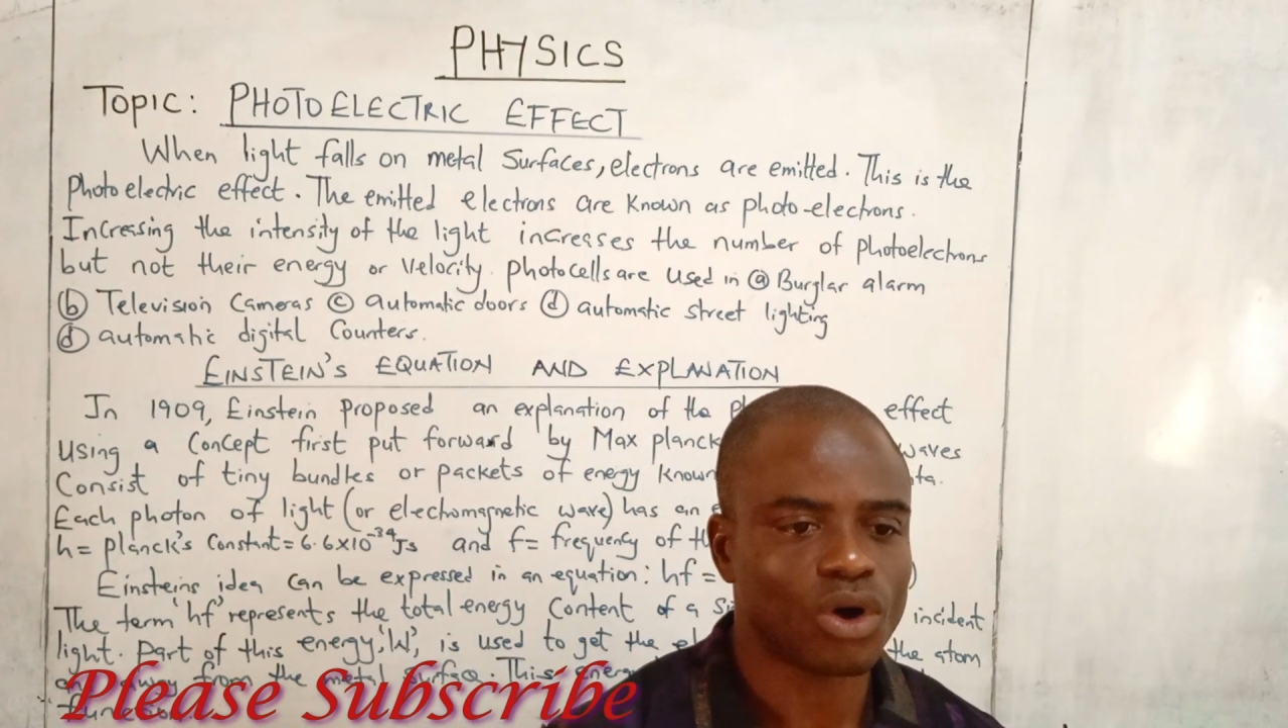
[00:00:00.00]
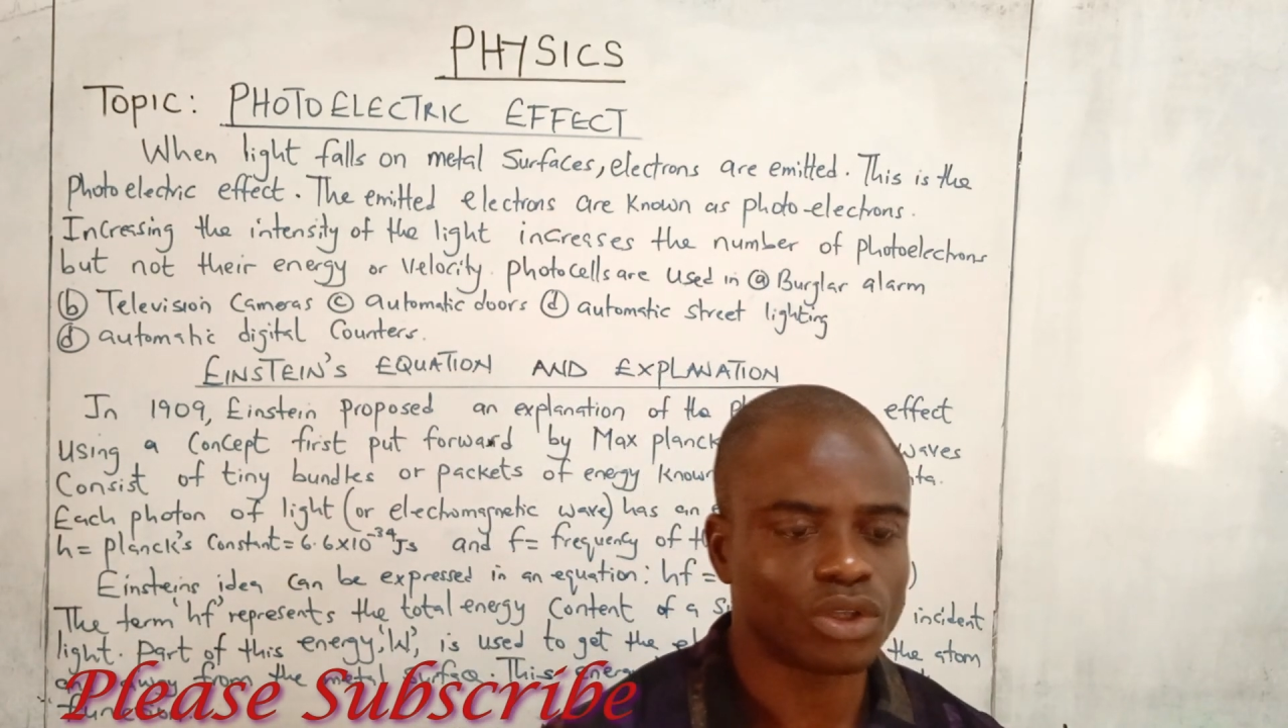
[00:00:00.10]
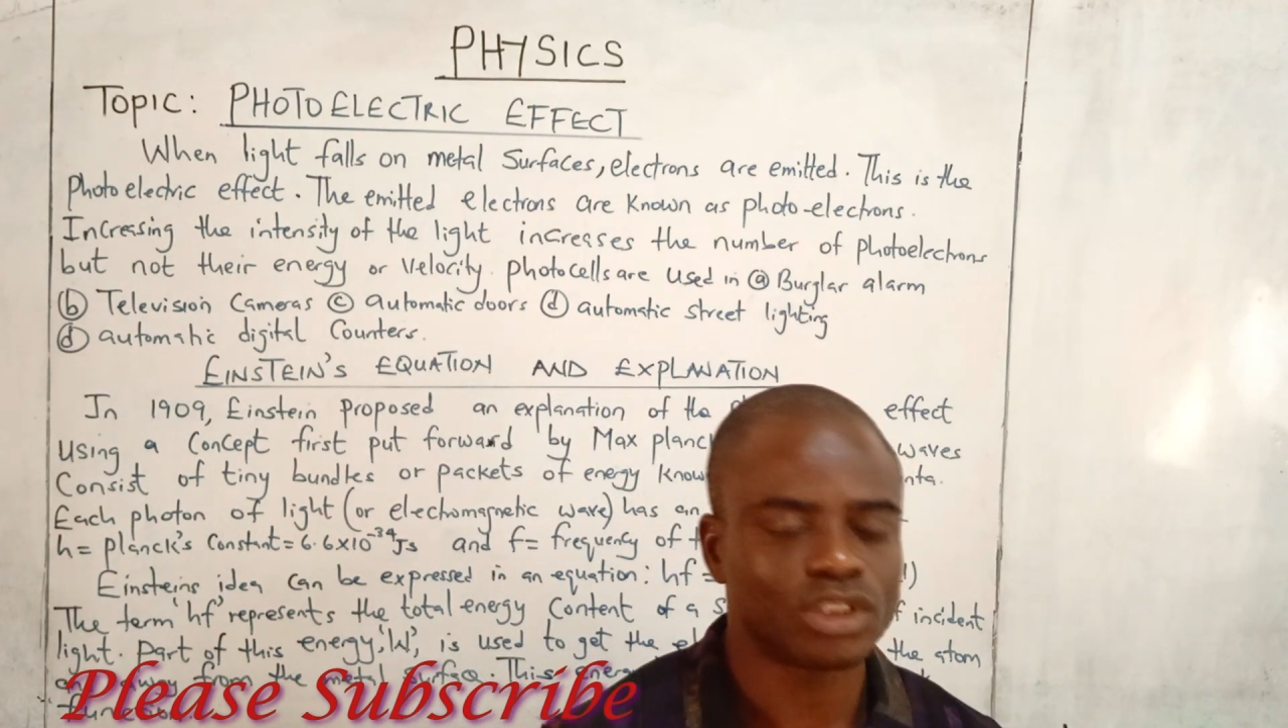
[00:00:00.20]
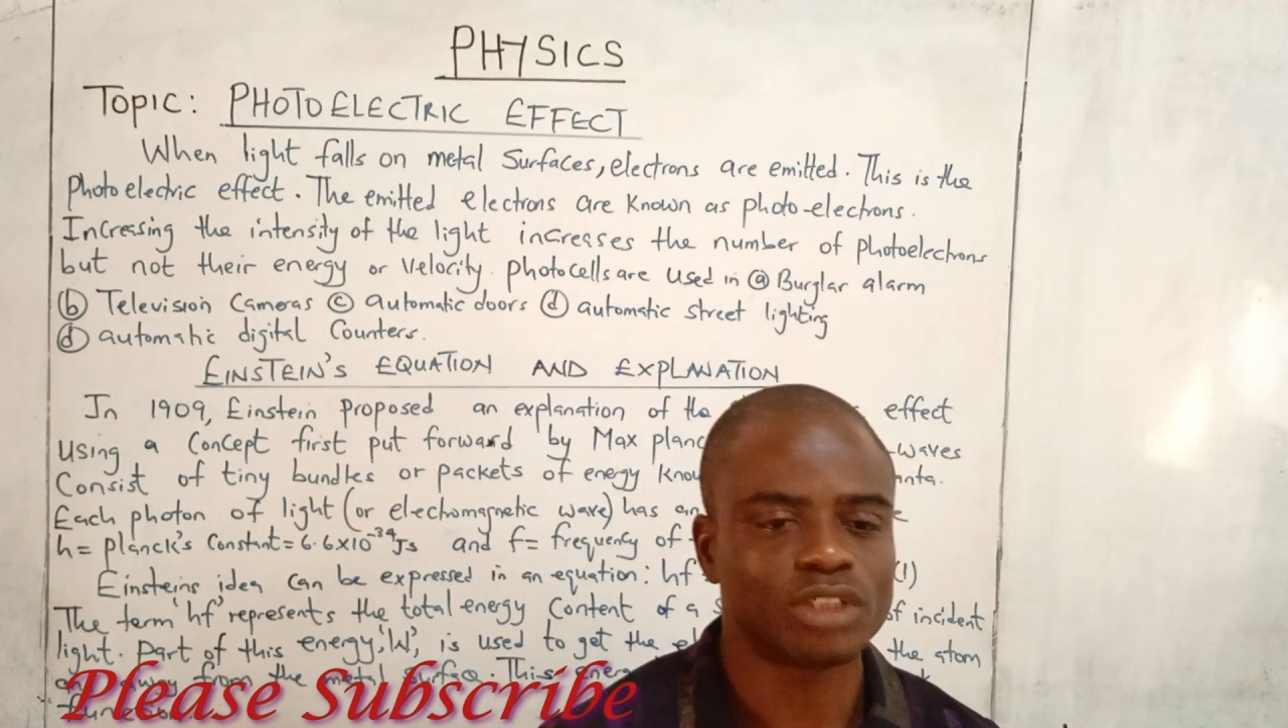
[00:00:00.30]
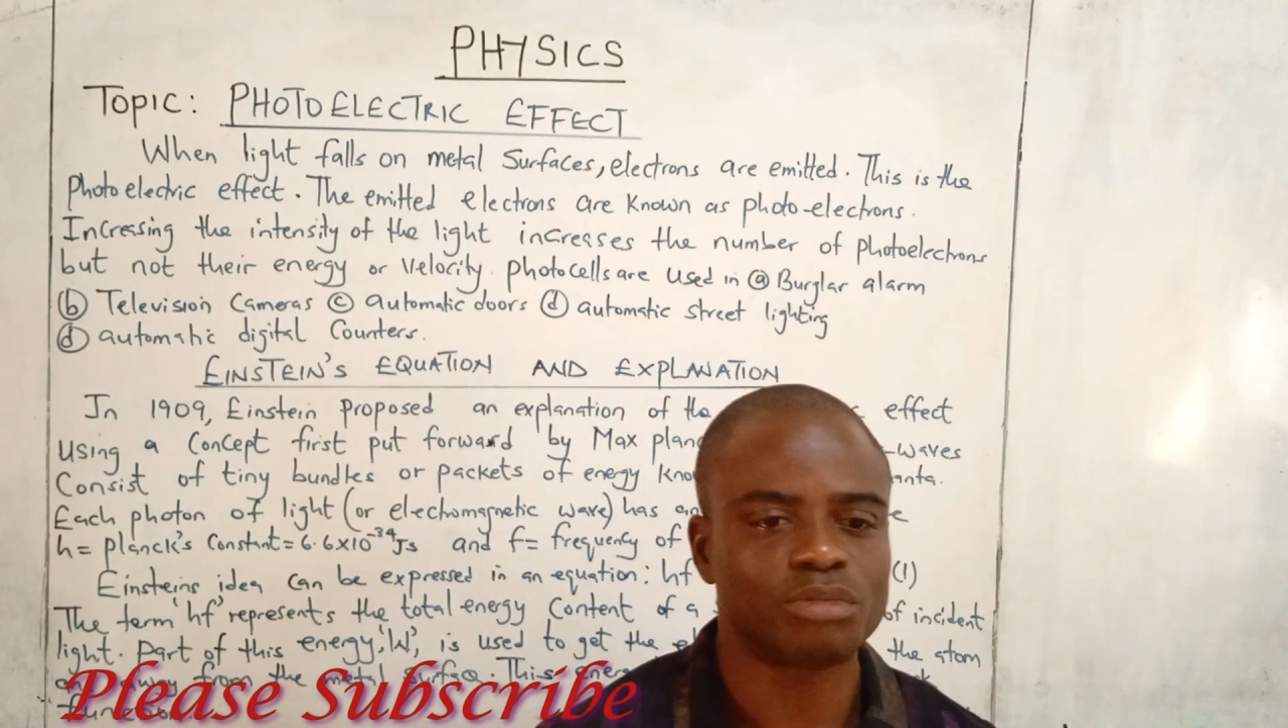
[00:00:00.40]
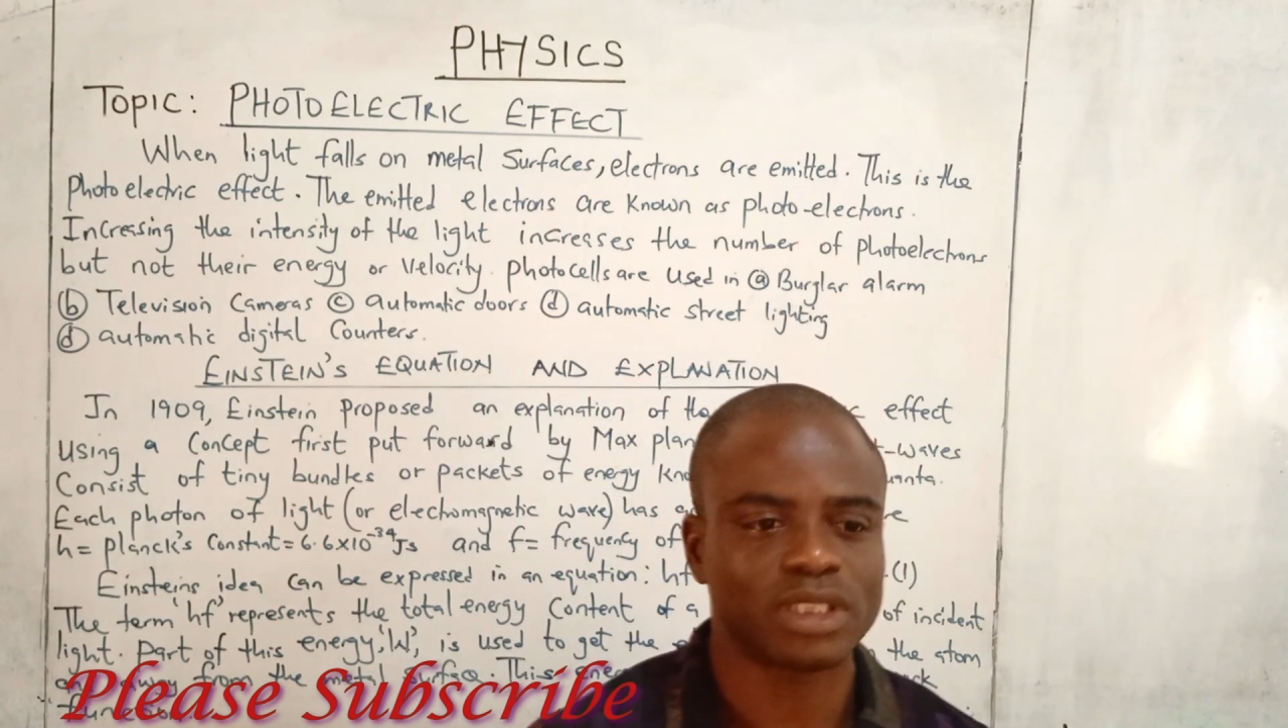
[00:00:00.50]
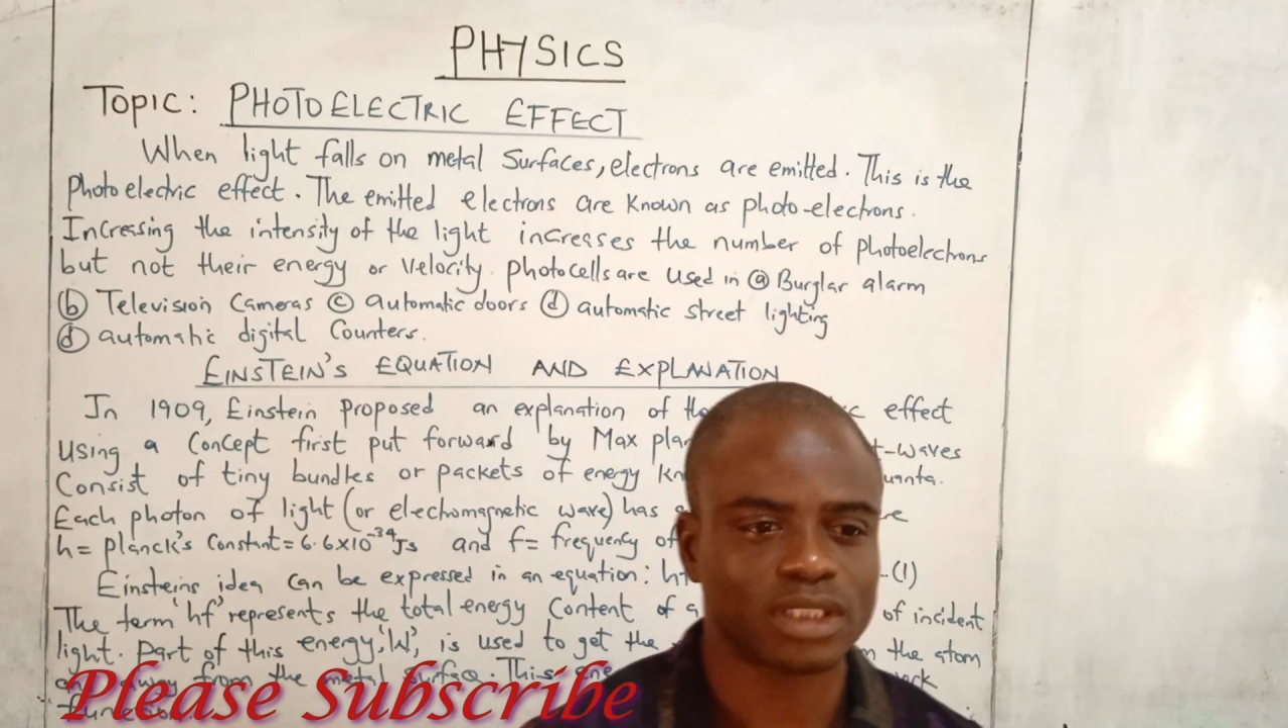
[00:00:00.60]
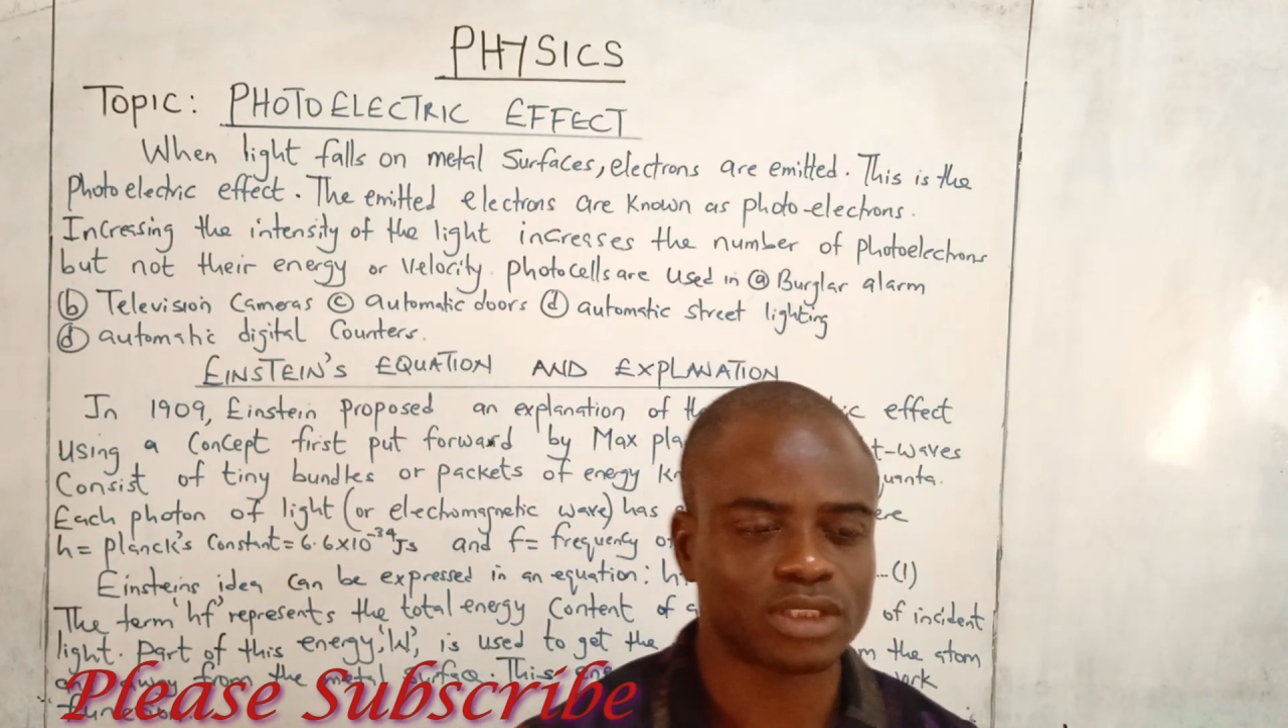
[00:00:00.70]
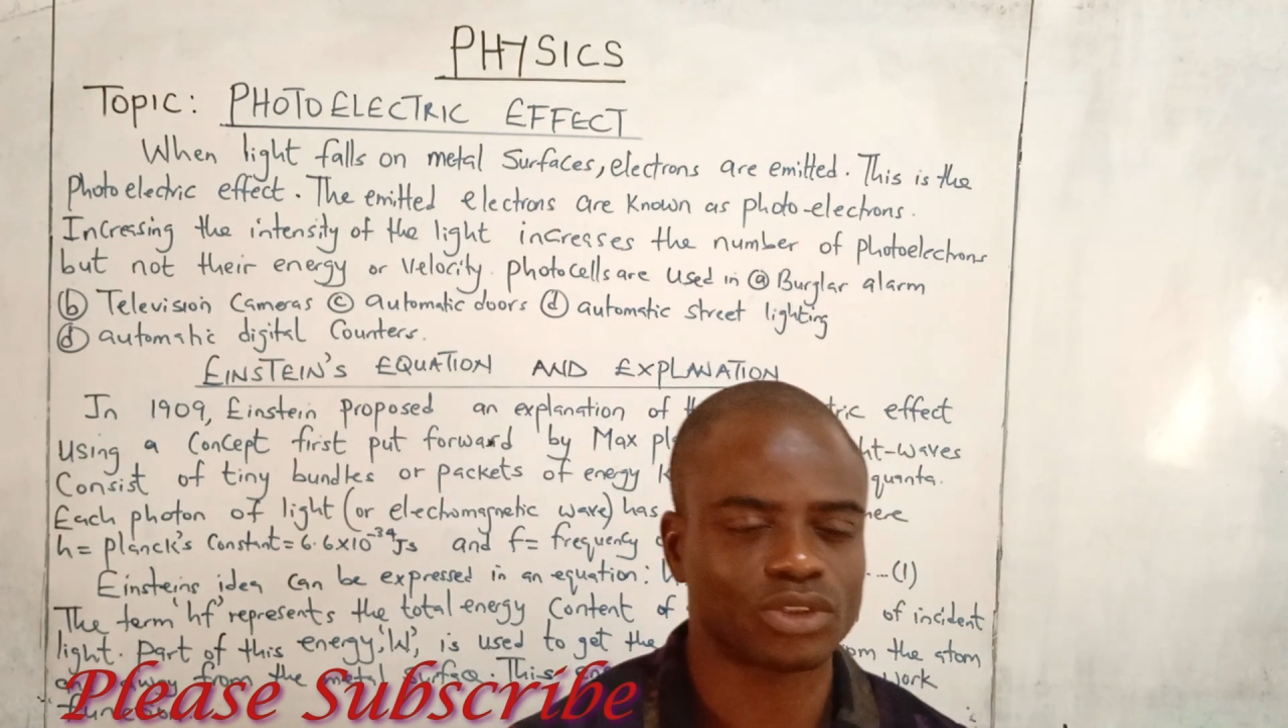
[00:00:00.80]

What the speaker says: on the metal